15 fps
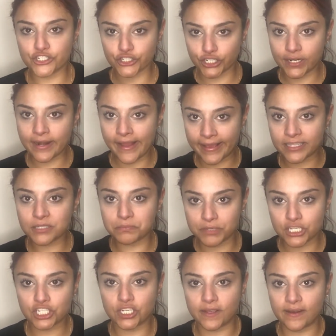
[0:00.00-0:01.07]
your next
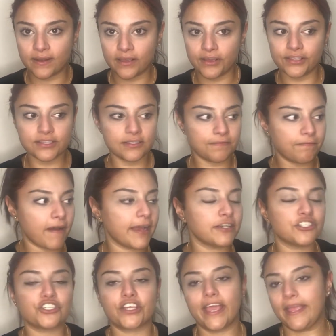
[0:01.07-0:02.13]
mission is to
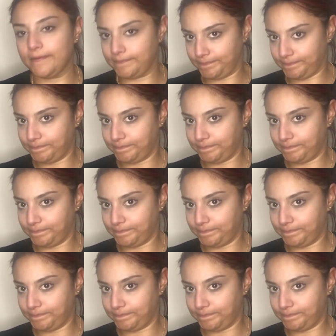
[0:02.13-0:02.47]
find your gate.